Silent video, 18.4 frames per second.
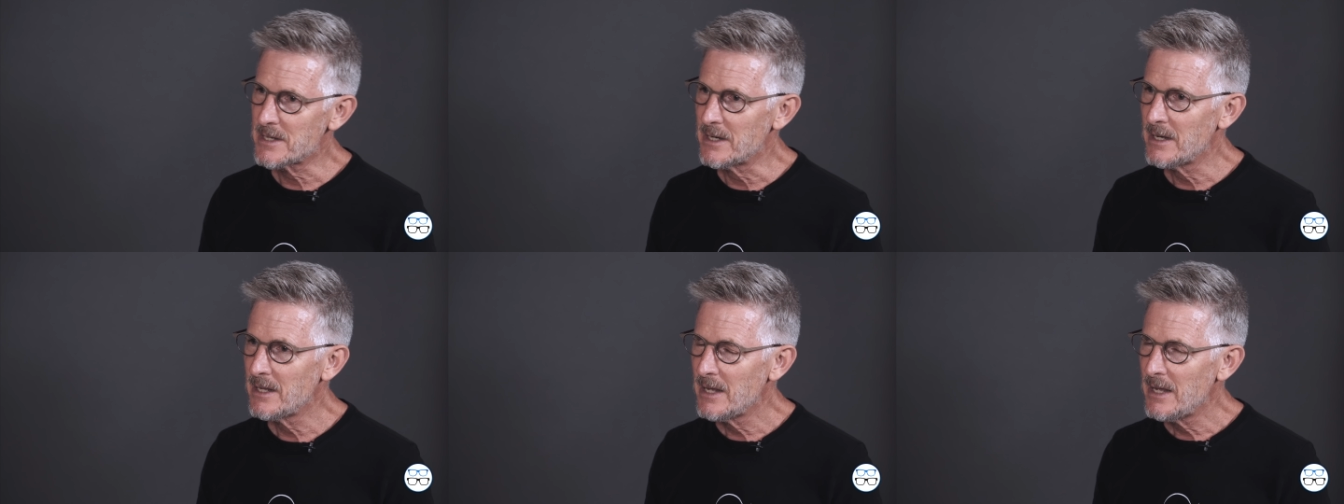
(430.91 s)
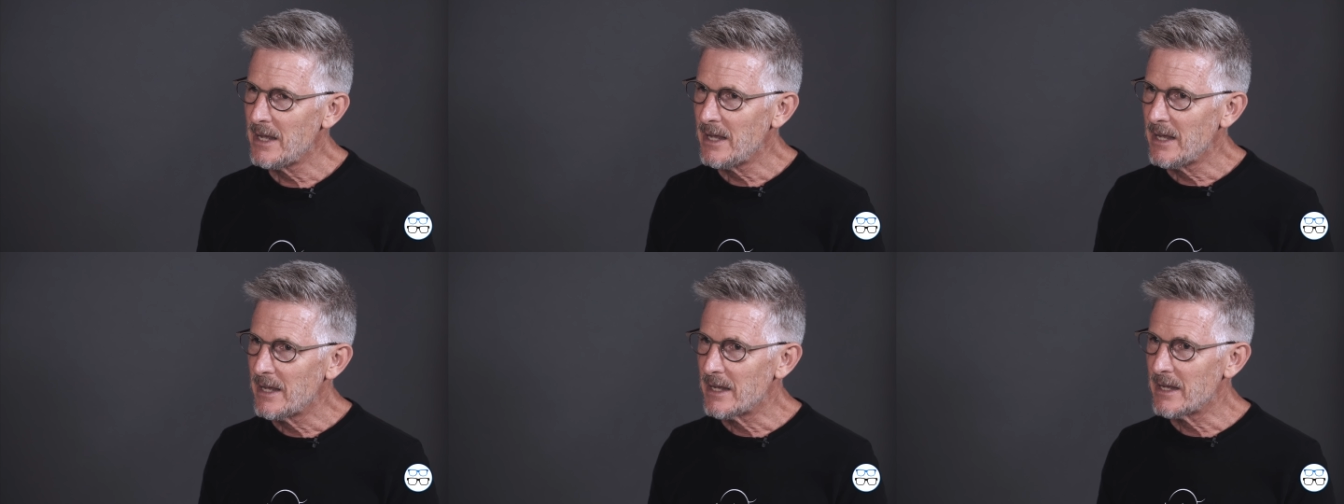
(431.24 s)
And
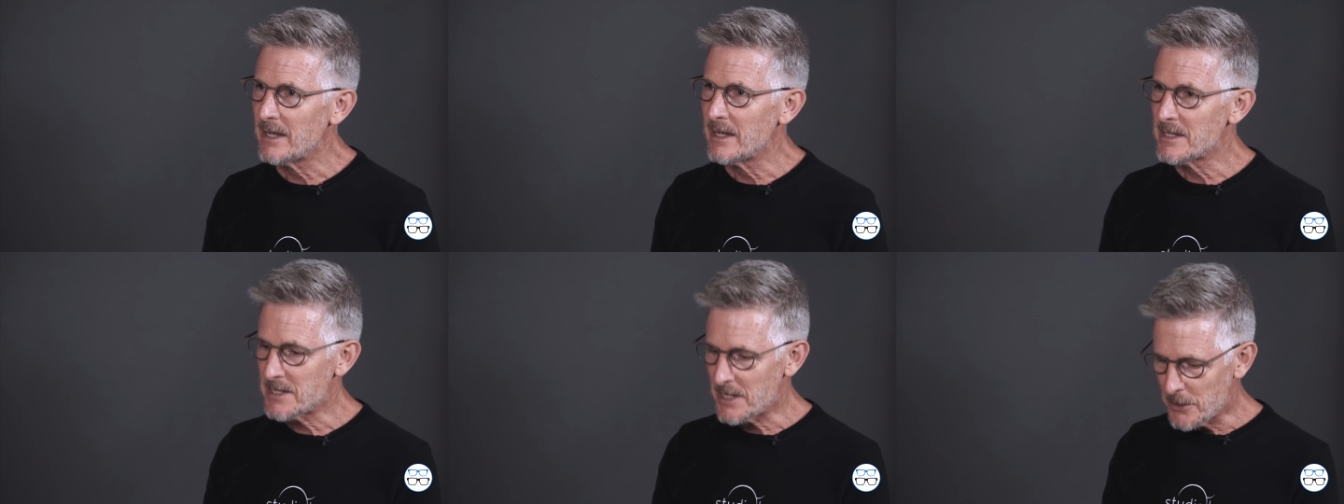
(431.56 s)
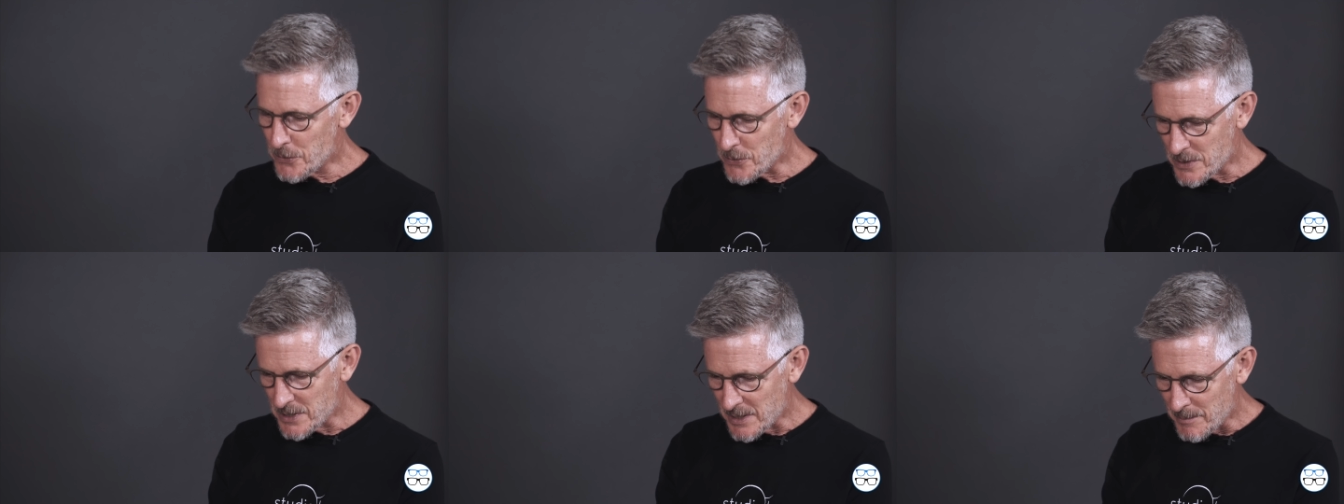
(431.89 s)
it's
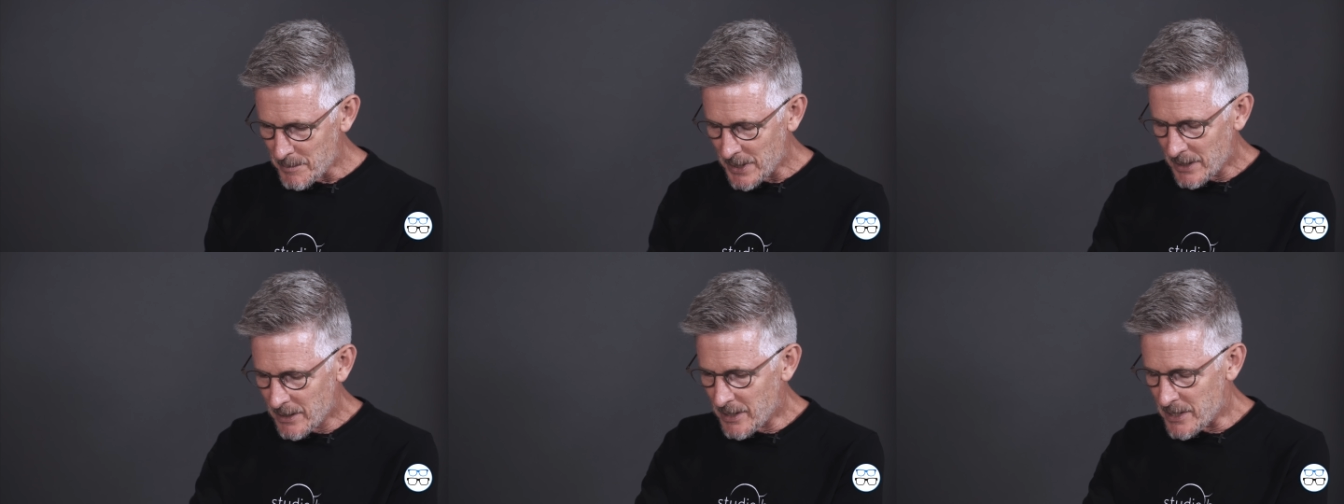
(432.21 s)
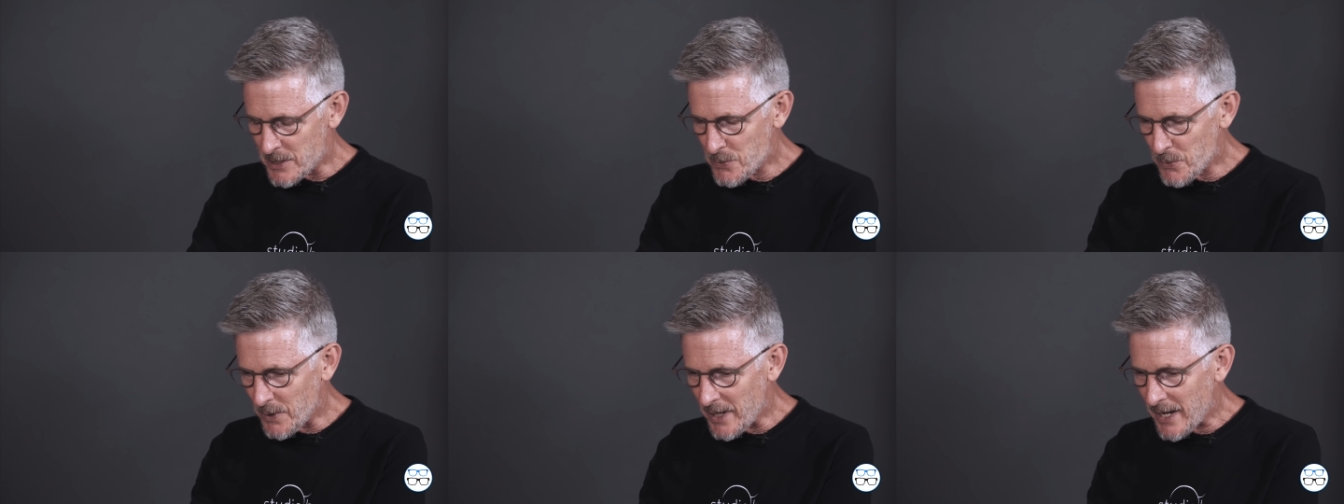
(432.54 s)
interesting
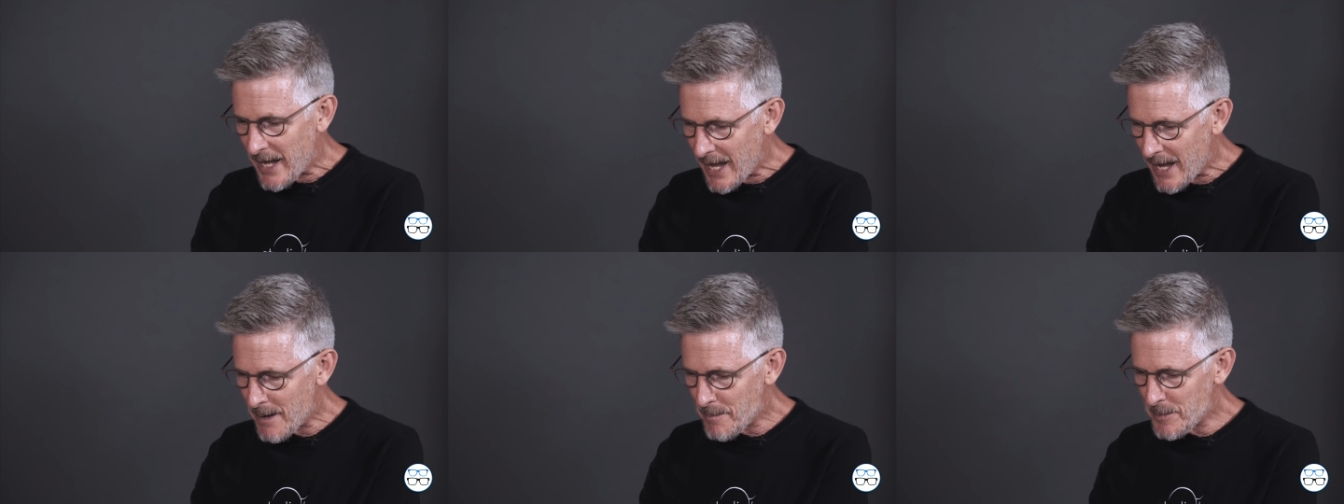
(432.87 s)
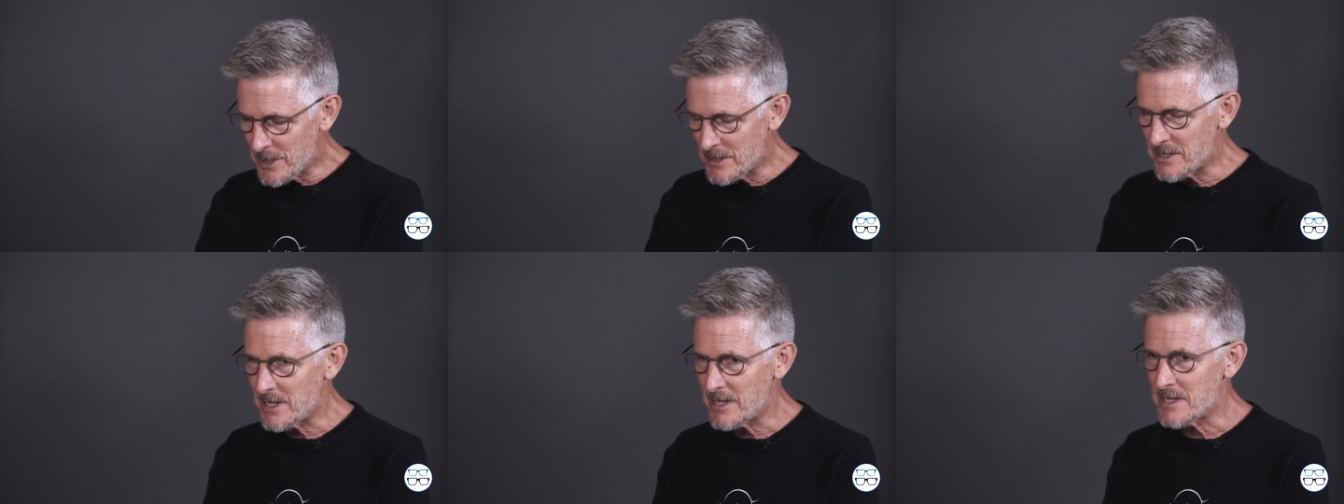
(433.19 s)
because what
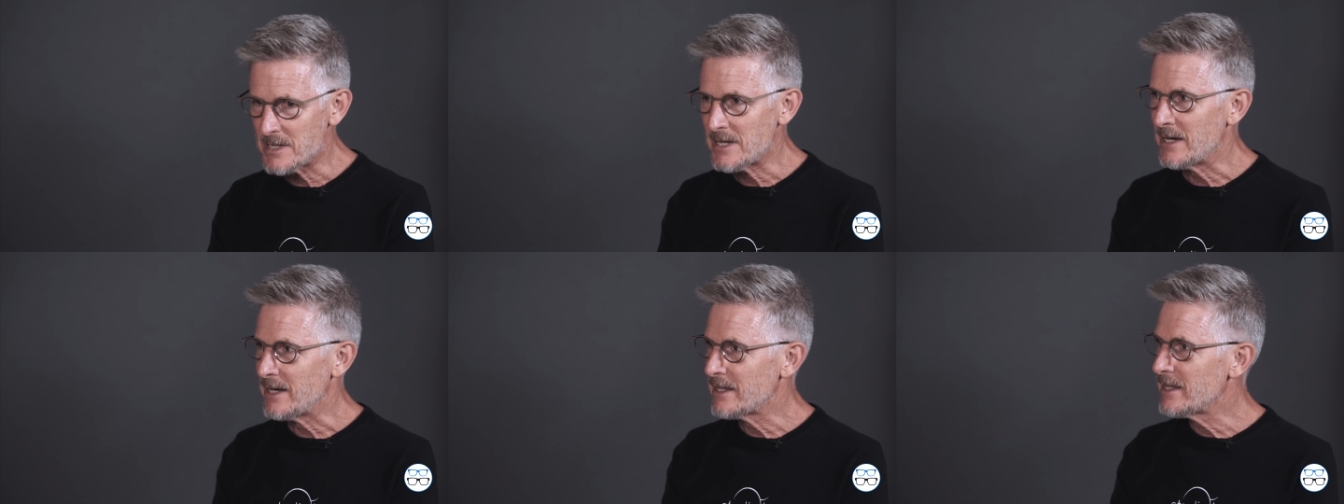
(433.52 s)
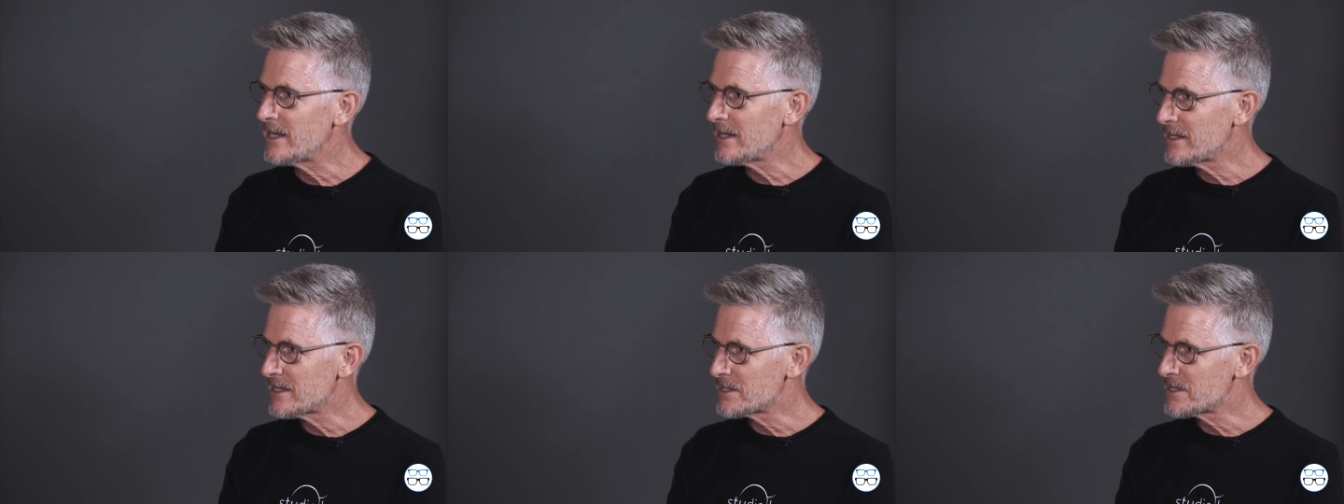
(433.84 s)
happens is, and I
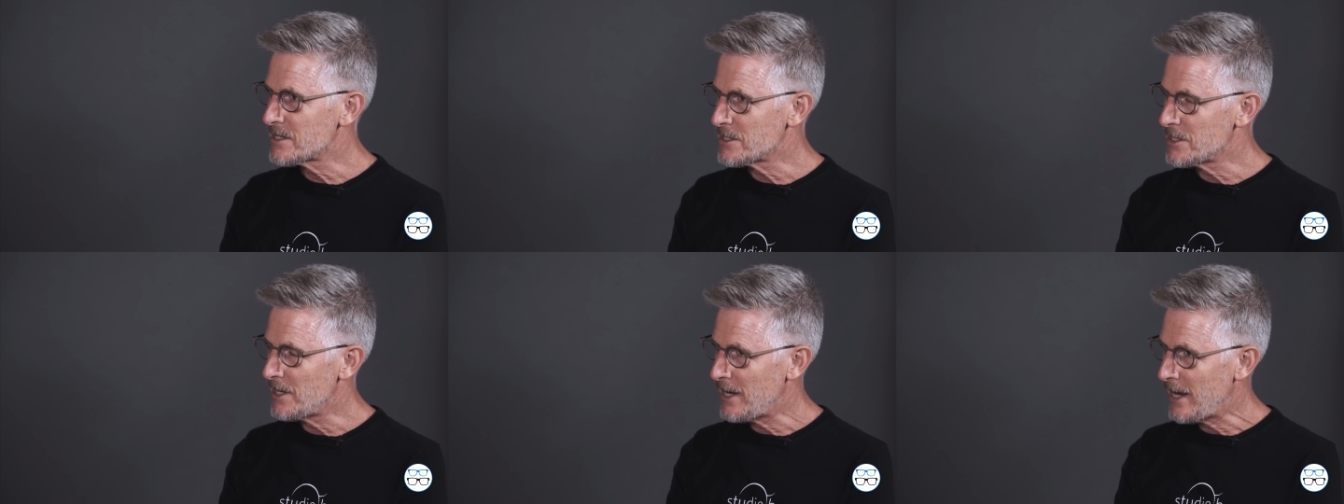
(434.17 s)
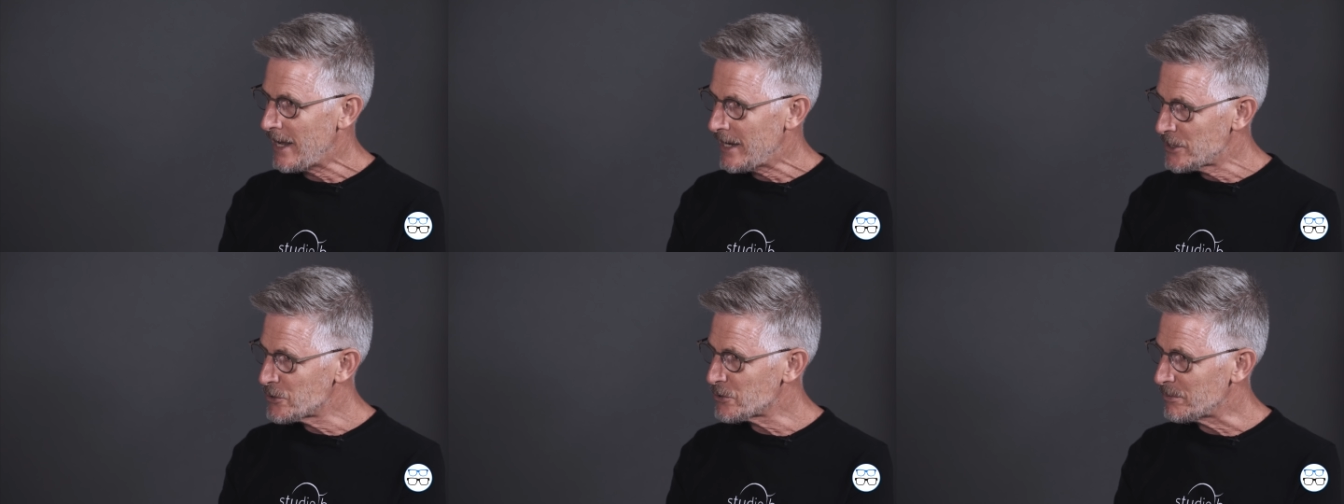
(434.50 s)
think this is a
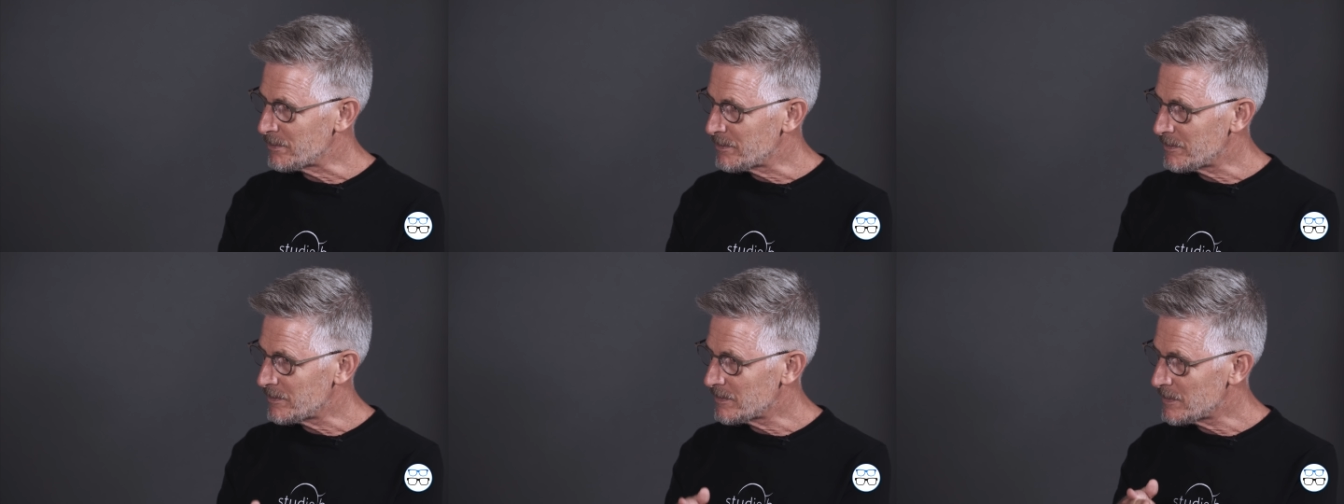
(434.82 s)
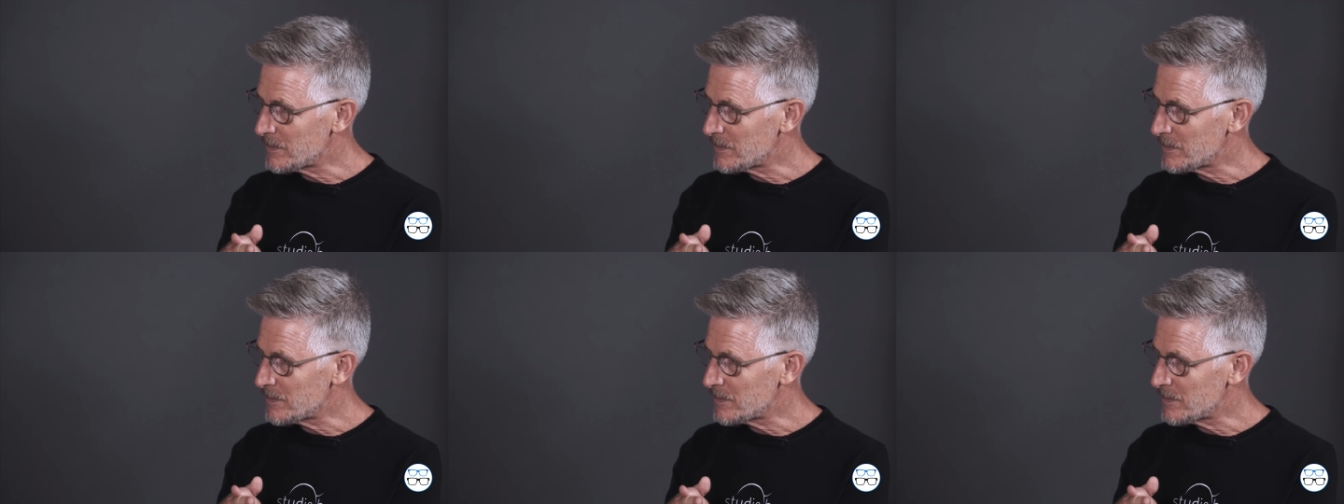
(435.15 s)
natural